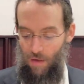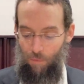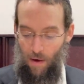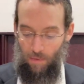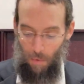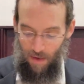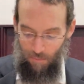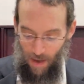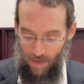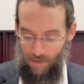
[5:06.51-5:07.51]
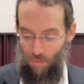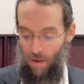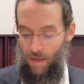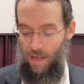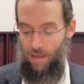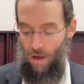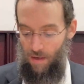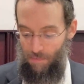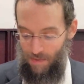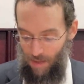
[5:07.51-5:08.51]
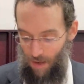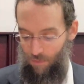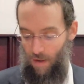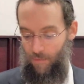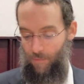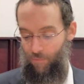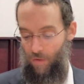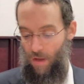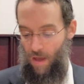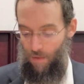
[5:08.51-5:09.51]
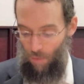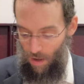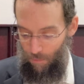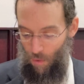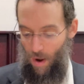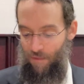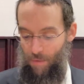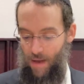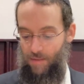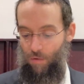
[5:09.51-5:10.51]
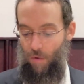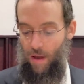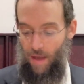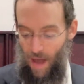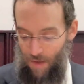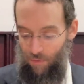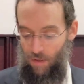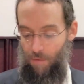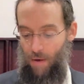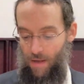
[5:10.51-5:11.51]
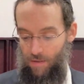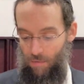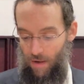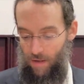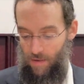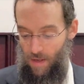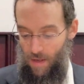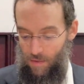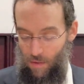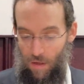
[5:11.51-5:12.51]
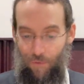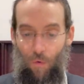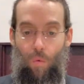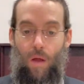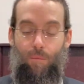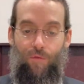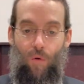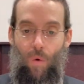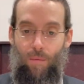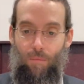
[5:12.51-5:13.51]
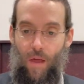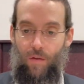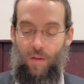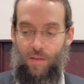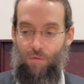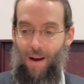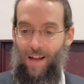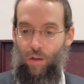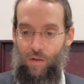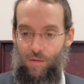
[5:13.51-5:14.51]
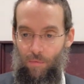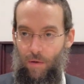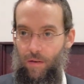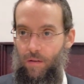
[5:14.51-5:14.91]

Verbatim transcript: If one wife passed away in the husband's lifetime, and one wife passed away after he passed away, so therefore, one for one mother there's a regular ksuba,